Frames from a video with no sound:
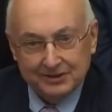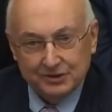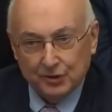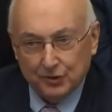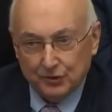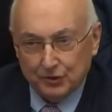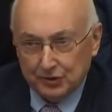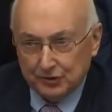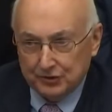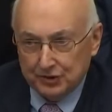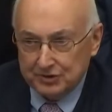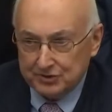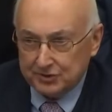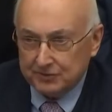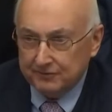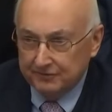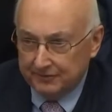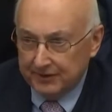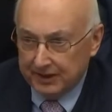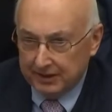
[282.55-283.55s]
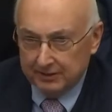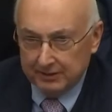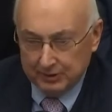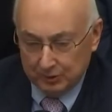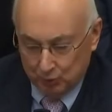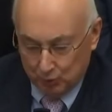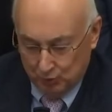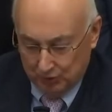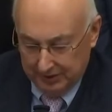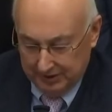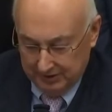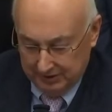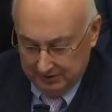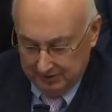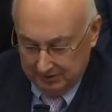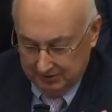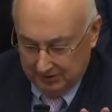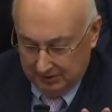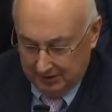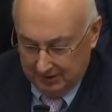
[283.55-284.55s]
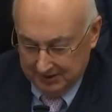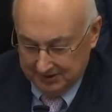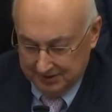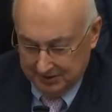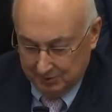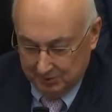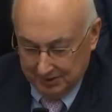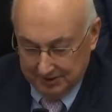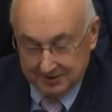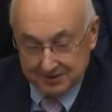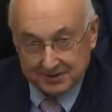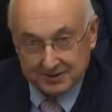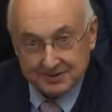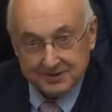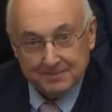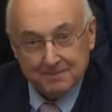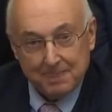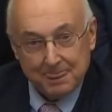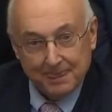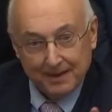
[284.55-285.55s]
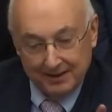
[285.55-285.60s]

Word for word: You know, th these are very real consequences.